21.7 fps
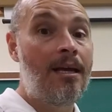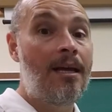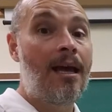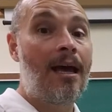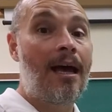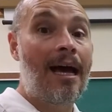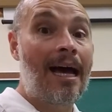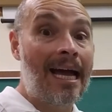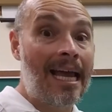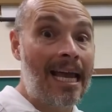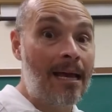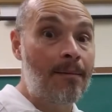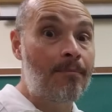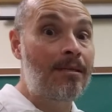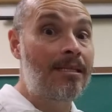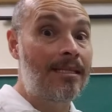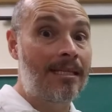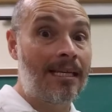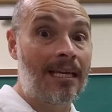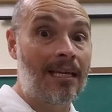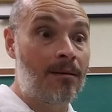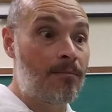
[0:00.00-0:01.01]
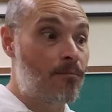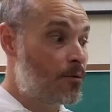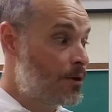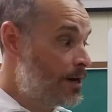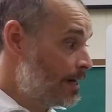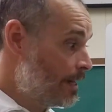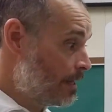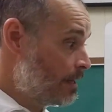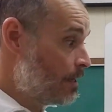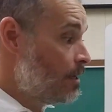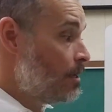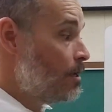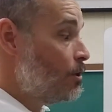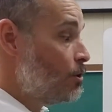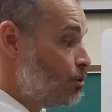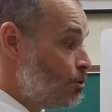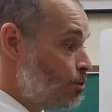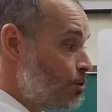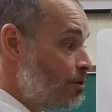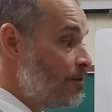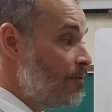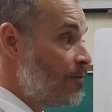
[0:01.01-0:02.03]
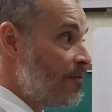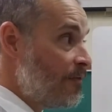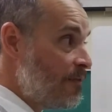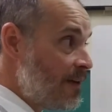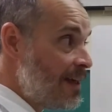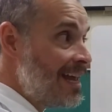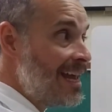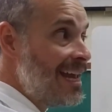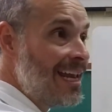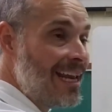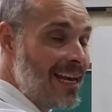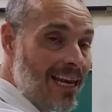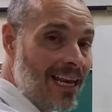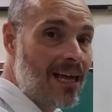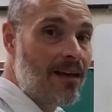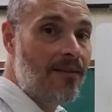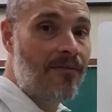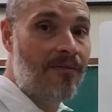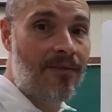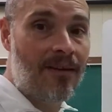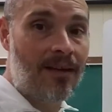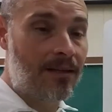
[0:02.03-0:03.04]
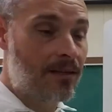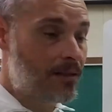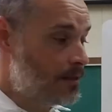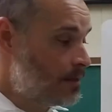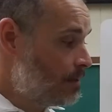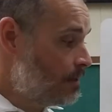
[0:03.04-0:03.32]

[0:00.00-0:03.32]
I am celebrating. Je fais la fête.